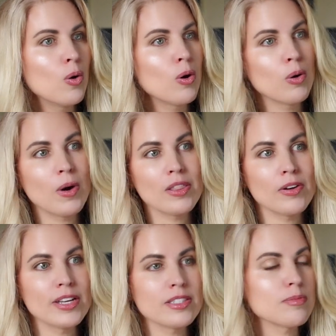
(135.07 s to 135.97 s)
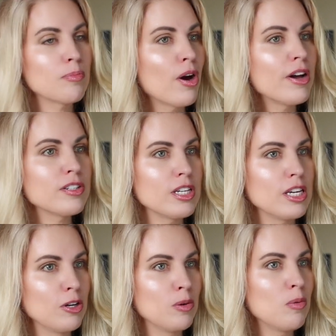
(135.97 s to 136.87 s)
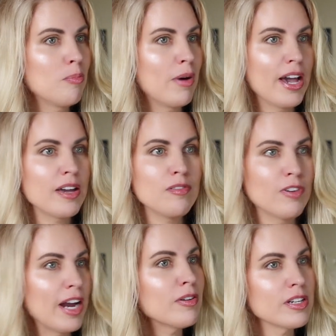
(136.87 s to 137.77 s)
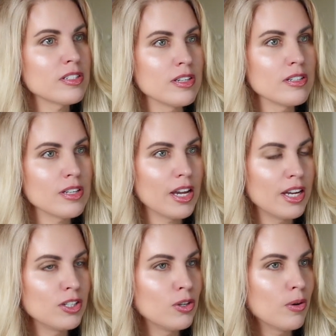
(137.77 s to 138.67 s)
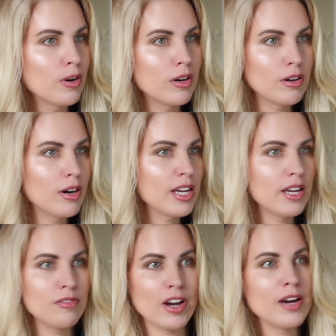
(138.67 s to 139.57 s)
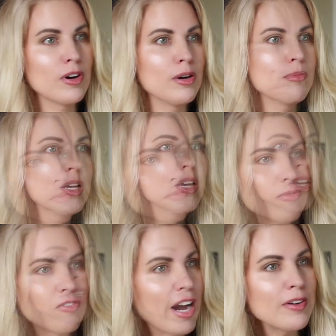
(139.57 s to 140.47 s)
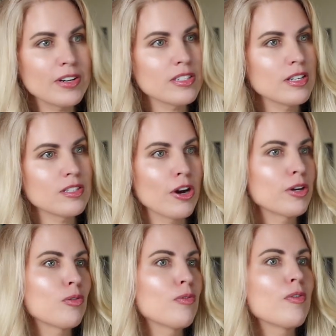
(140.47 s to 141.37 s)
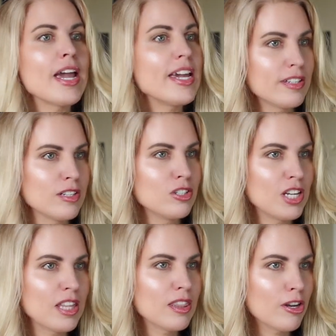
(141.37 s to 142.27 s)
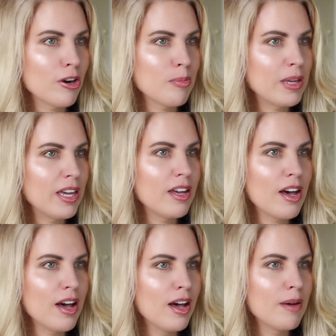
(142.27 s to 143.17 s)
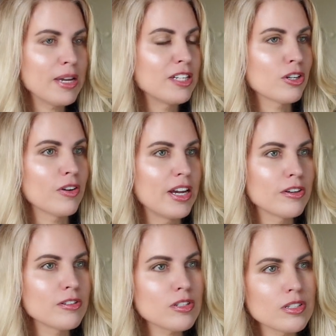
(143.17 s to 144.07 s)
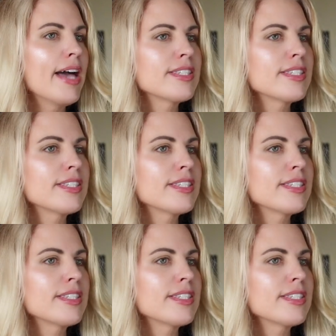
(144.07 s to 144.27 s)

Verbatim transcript: or whether it's brought to you by viruses in your environment. Viruses are great gene therapy um, integrators.